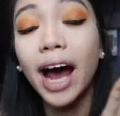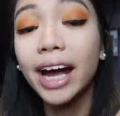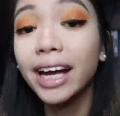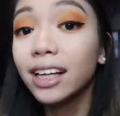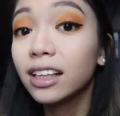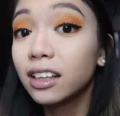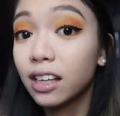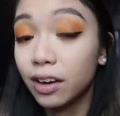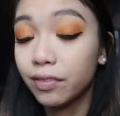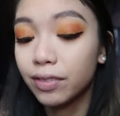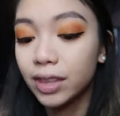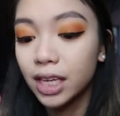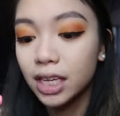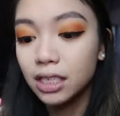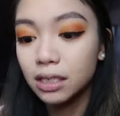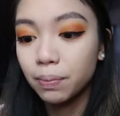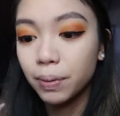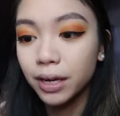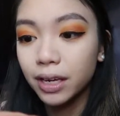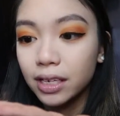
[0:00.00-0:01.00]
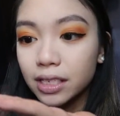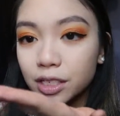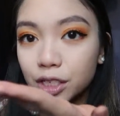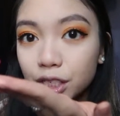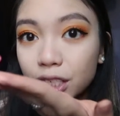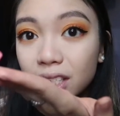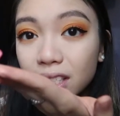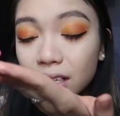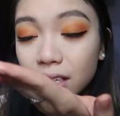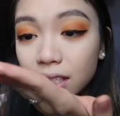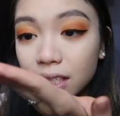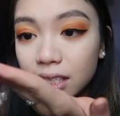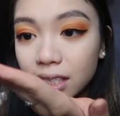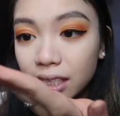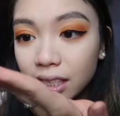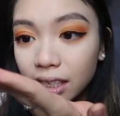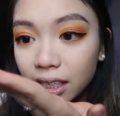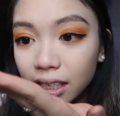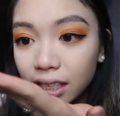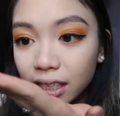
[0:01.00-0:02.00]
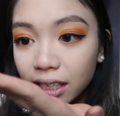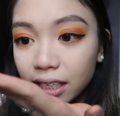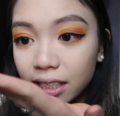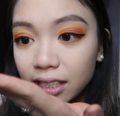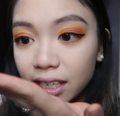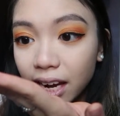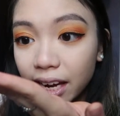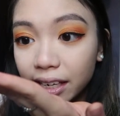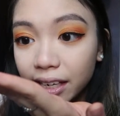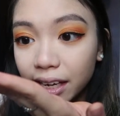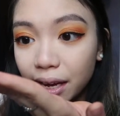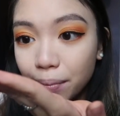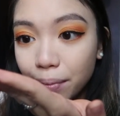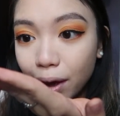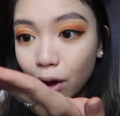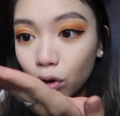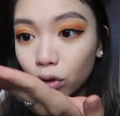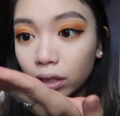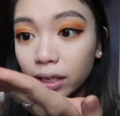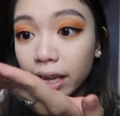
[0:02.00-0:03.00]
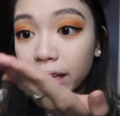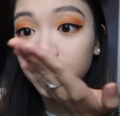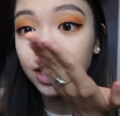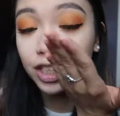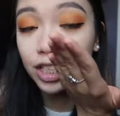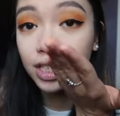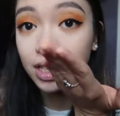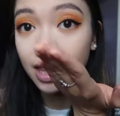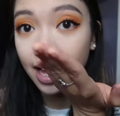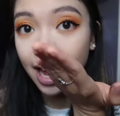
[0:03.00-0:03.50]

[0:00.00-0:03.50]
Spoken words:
I love this because just a teeny tiny amount, like just